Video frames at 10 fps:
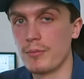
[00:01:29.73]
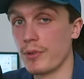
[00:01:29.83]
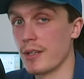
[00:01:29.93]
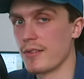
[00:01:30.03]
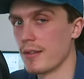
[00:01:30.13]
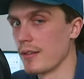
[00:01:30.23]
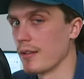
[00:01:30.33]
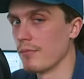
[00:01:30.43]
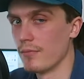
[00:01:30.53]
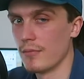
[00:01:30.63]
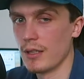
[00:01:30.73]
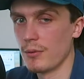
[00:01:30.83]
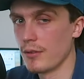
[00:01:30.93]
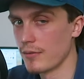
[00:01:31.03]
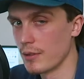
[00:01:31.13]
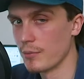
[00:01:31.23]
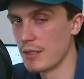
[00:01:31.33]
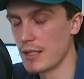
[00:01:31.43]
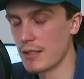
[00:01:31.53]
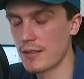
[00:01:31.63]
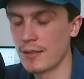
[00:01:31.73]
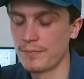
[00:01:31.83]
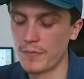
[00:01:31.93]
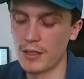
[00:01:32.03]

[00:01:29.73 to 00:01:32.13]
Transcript: press ticket, maybe, if anybody's listening.